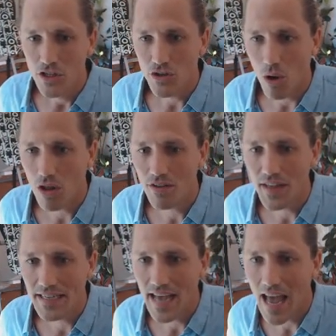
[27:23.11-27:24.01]
So all of
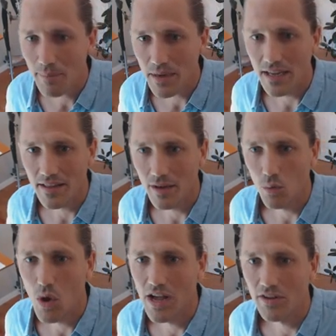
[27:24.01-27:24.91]
that's happening
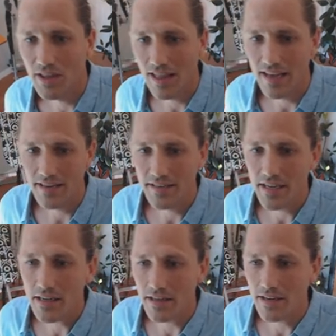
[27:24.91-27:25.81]
then while the land is
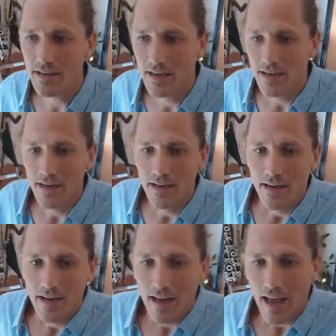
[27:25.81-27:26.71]
healing.
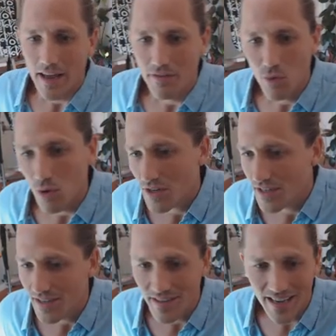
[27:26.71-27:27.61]
And of
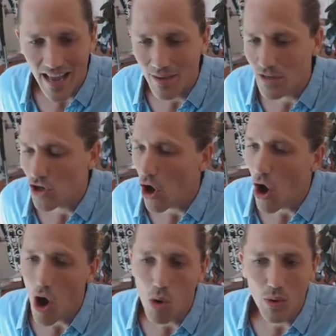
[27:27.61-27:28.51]
course, the game is
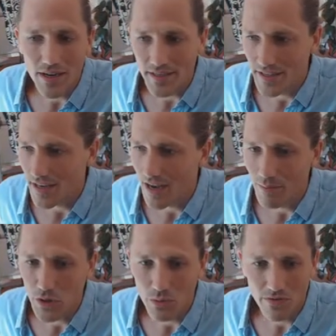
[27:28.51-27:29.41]
always
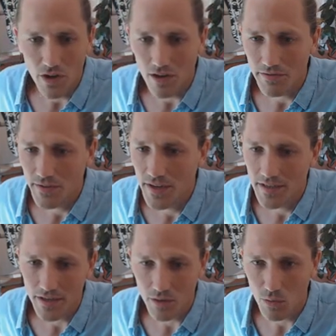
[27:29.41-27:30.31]
up to evolve.
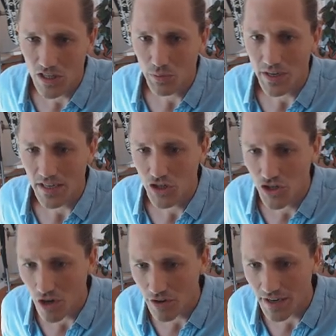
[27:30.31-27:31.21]
You know, once we get
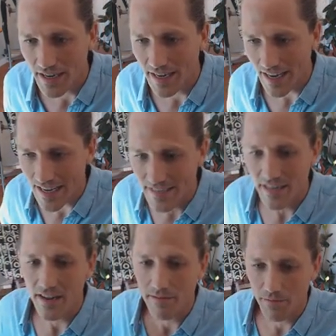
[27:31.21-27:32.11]
started, it is
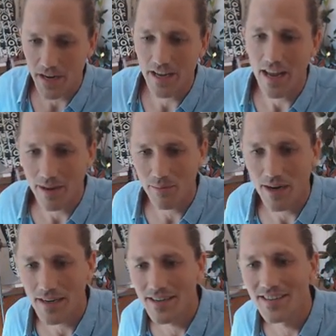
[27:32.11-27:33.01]
an infinite game,
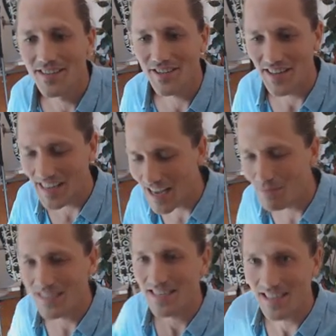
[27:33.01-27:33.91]
right? So the game
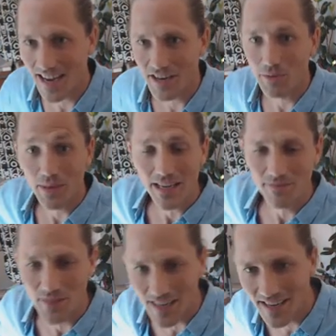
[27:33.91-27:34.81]
is designed to be
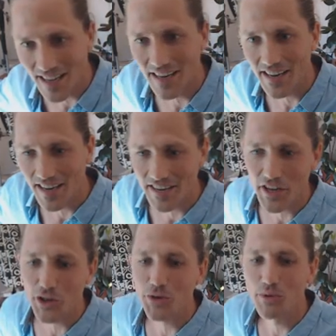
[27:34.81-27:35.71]
infinite and to
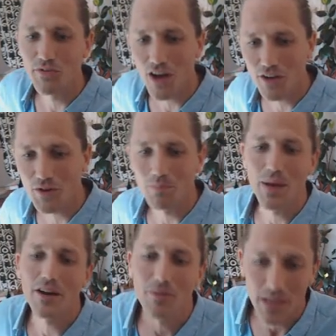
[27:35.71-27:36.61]
continue to evolve to
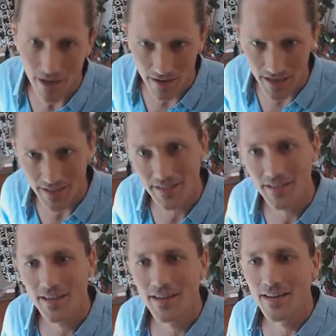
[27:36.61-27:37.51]
better meet our needs,
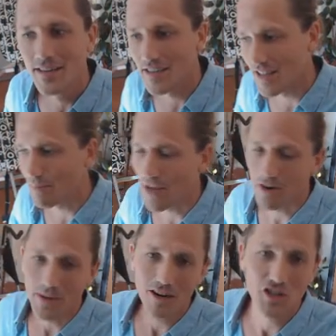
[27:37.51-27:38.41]
to then better
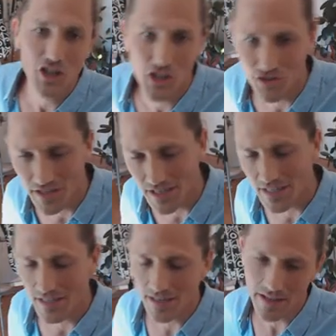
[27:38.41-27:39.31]
meet our children's
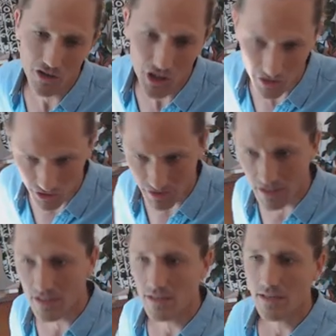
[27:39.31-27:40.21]
needs and their children's
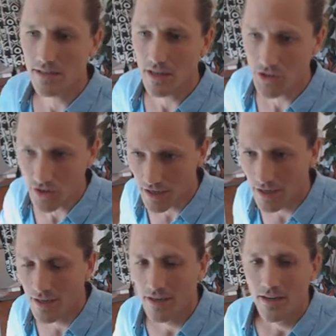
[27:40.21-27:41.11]
needs, etc.
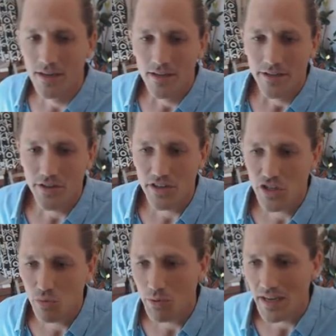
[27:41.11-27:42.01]
So this
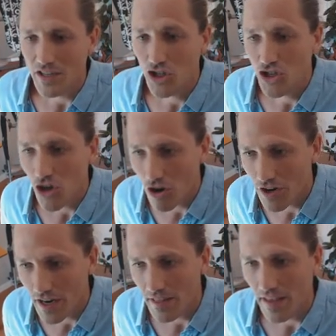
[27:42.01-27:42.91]
is when we get
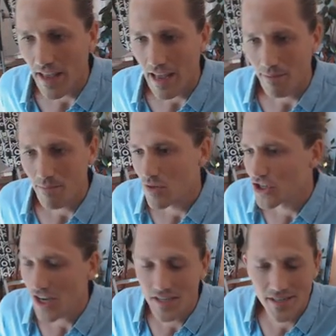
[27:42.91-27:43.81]
started in the game,
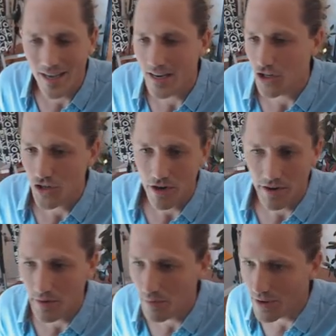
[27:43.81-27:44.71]
just to get it
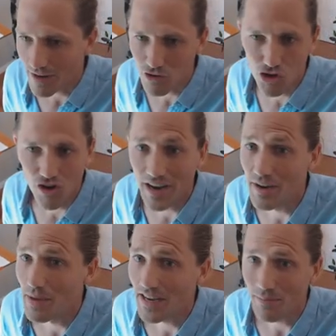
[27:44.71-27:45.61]
started. We're never trying
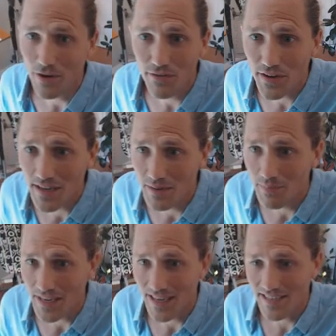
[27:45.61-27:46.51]
to make it perfect
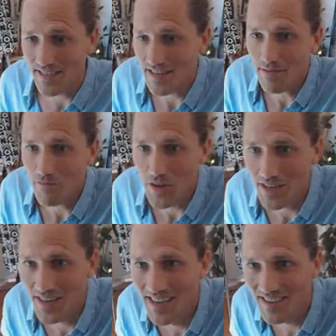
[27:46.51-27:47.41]
because it's infinite.